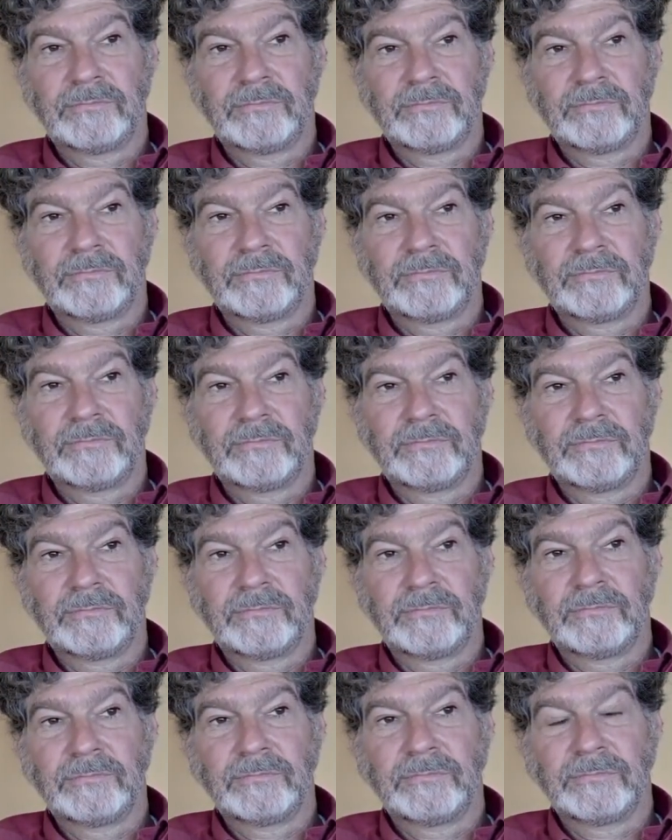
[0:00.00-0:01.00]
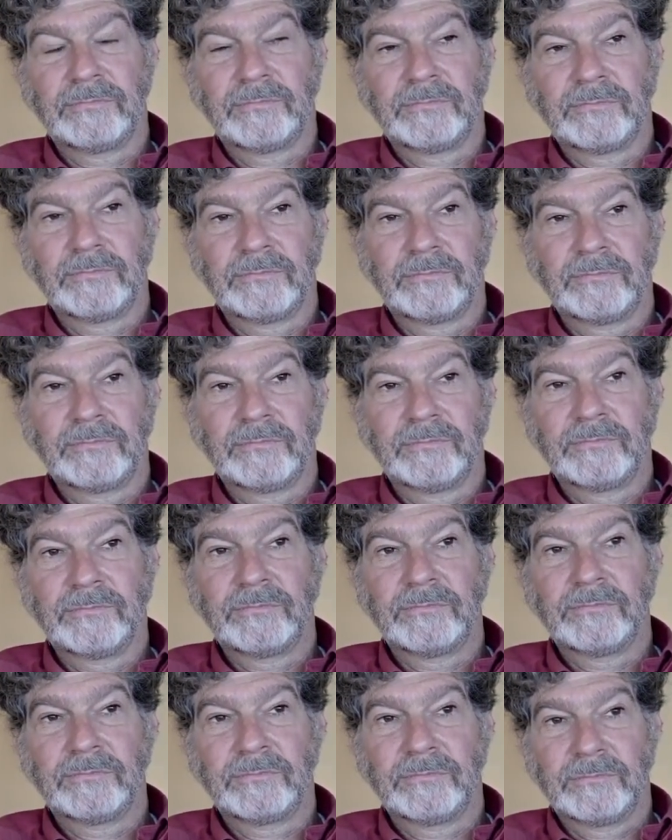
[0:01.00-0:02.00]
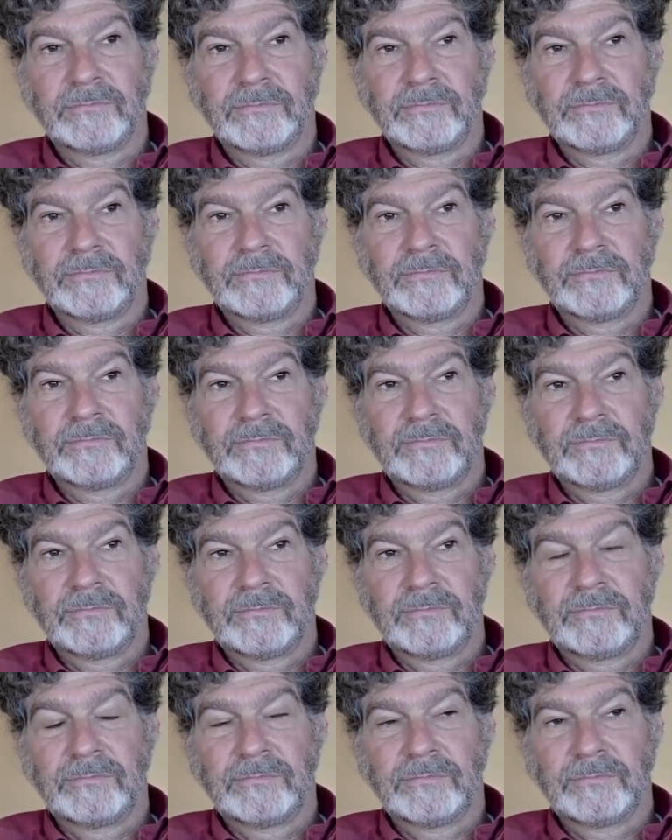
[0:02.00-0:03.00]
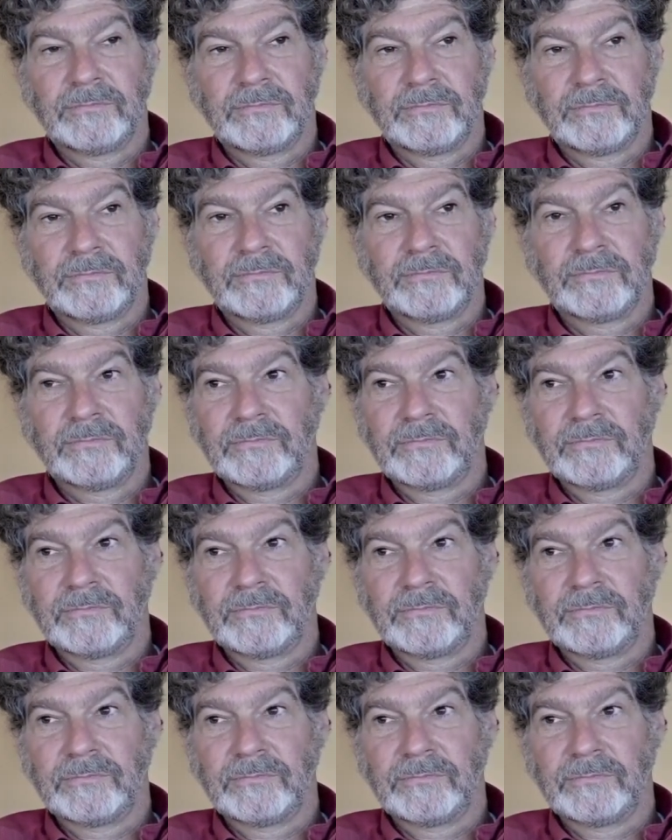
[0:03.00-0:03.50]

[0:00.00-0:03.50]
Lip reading: (not speaking)